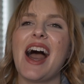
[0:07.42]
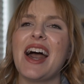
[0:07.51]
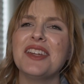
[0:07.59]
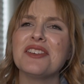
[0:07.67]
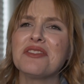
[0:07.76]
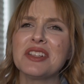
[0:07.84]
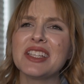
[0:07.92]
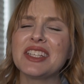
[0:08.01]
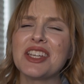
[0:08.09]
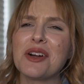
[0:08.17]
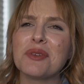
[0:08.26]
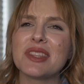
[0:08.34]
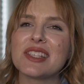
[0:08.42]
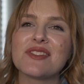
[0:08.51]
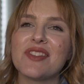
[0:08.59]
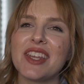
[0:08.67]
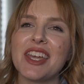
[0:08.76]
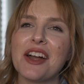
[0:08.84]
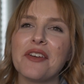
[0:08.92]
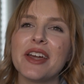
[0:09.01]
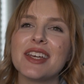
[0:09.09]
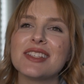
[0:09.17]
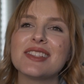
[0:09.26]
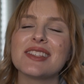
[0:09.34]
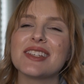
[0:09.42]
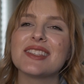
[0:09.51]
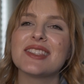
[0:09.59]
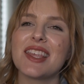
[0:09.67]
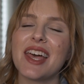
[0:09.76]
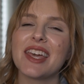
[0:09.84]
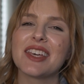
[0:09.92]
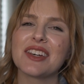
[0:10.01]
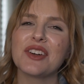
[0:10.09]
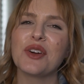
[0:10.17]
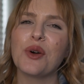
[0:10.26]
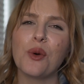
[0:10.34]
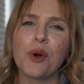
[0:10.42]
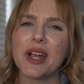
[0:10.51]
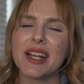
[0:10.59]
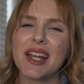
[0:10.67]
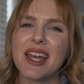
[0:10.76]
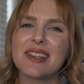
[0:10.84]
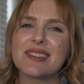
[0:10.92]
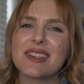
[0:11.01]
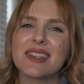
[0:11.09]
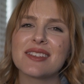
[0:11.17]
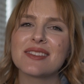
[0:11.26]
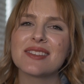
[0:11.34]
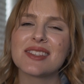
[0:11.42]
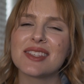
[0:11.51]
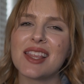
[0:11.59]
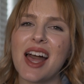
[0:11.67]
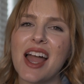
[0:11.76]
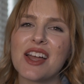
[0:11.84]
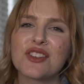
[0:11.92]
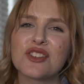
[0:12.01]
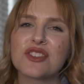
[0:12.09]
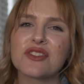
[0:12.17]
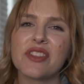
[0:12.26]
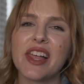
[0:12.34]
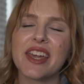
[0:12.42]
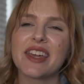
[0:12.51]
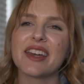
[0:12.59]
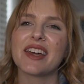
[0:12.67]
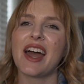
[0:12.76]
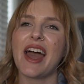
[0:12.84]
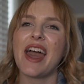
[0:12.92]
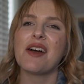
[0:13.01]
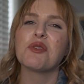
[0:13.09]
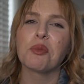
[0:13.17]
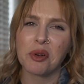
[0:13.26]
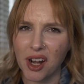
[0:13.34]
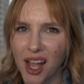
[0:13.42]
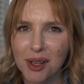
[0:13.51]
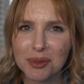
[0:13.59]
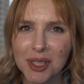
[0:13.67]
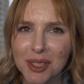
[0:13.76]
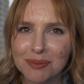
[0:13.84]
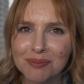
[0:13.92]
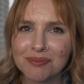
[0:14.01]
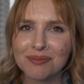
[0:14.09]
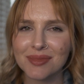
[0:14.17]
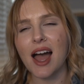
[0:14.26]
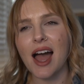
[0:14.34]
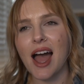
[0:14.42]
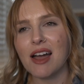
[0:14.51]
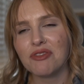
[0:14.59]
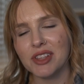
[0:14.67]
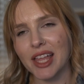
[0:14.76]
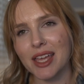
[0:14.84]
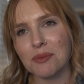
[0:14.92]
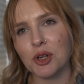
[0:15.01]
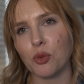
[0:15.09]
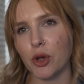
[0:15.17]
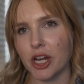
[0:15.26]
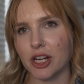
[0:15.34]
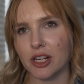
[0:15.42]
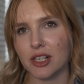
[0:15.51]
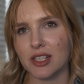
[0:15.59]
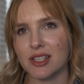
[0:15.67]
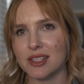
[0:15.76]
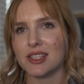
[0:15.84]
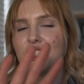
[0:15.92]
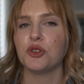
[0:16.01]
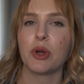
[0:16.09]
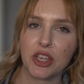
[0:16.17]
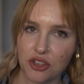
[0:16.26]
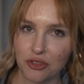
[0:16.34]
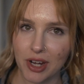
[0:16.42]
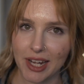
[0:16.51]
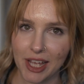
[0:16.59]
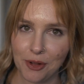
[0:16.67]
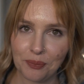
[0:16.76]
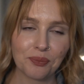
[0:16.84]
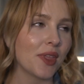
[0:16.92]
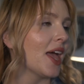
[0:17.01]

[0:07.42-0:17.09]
don't really know what this video is. It's like organizing slash like I have a problem. I feel like I'm in a weird situation right now.